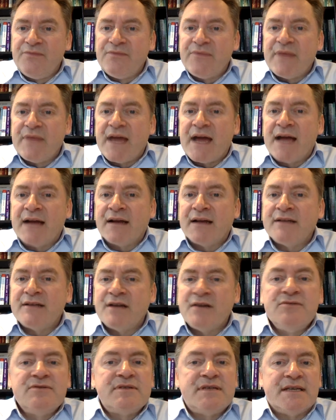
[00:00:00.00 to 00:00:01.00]
and I
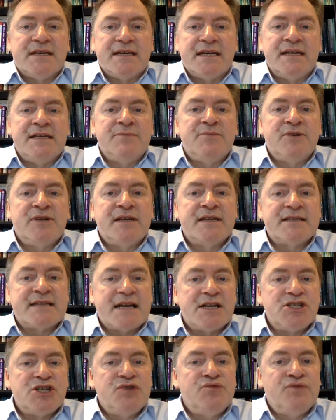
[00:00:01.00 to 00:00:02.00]
don't think anybody has
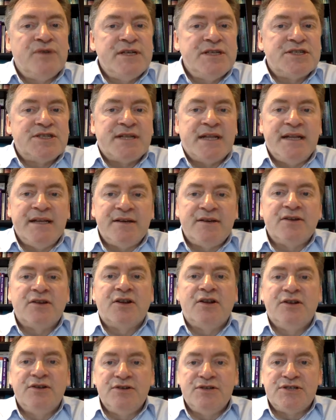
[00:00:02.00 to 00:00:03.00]
actually reached any
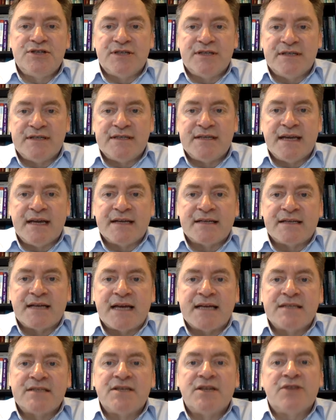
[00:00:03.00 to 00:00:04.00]
conclusions yet
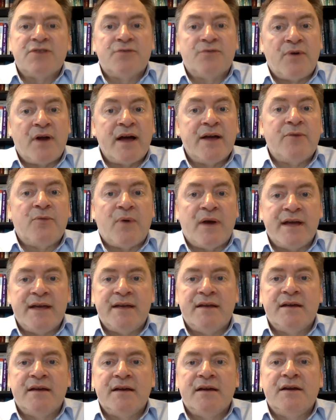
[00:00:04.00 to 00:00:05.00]
as to the right
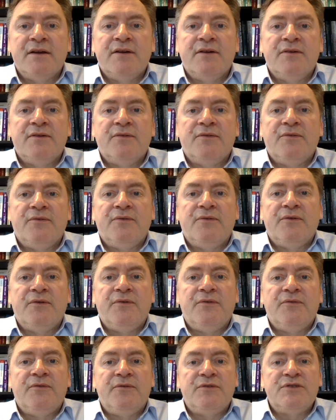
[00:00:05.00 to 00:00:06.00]
way
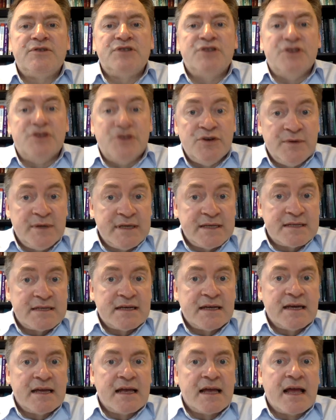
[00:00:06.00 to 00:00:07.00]
to do it,
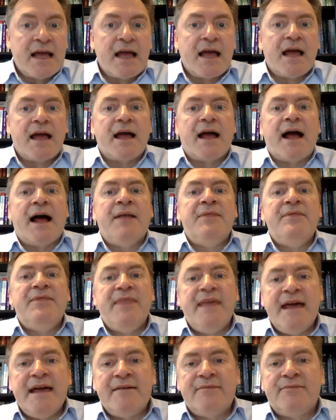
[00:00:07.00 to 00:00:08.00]
and
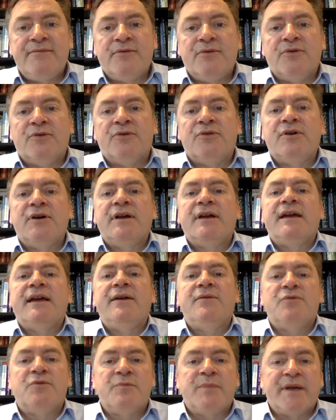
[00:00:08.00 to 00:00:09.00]
therefore
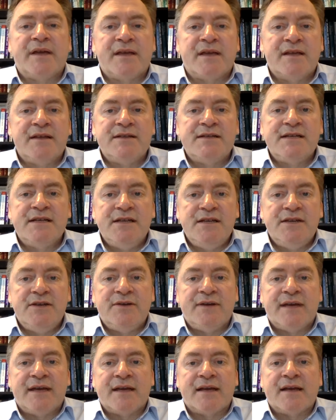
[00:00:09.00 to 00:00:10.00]
it will be
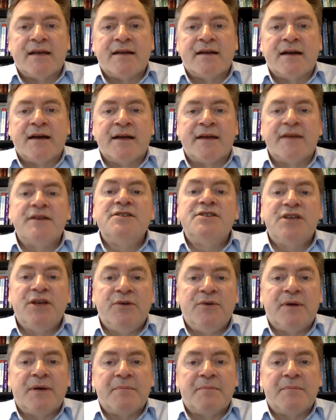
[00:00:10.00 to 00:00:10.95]
a continuing